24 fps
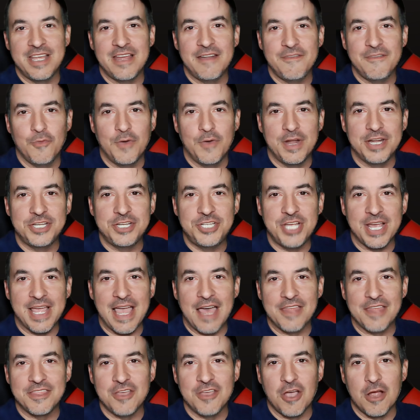if you want to check
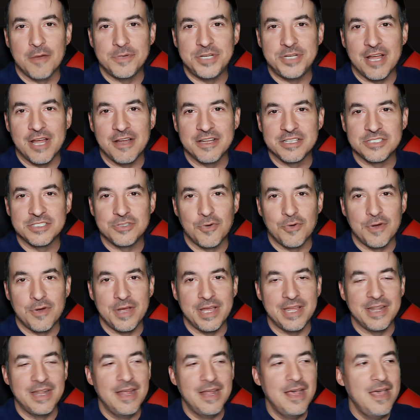out The Armchair
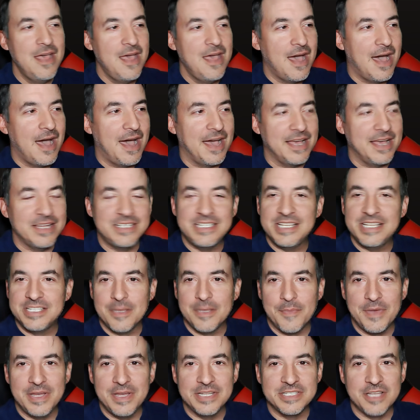Historian and see
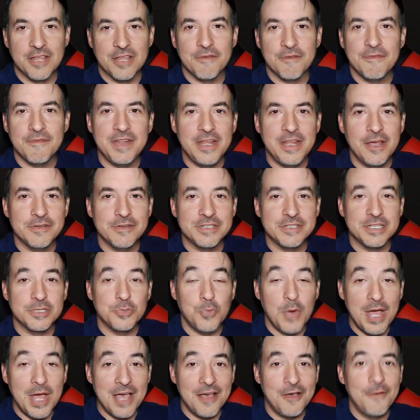some of his other videos as
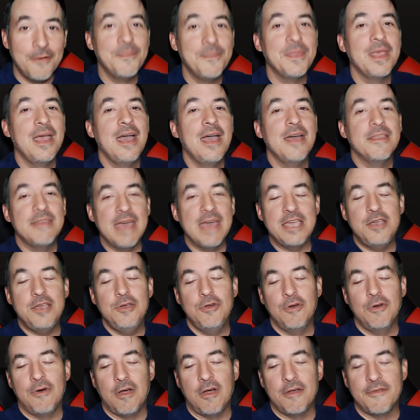well. Thank you to
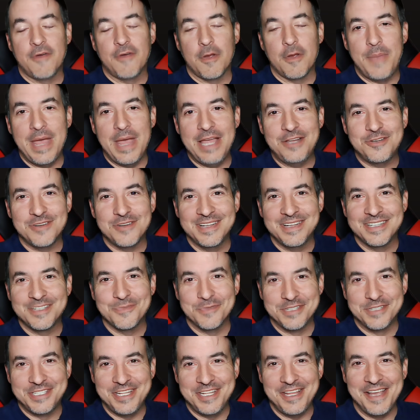all of our patrons. We'll
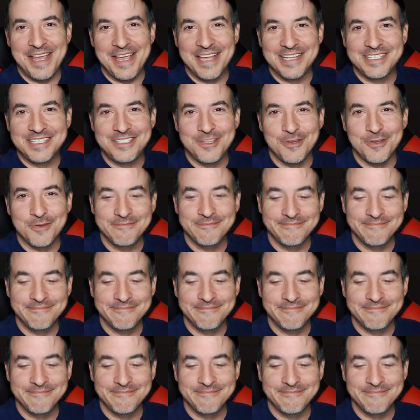see you again soon.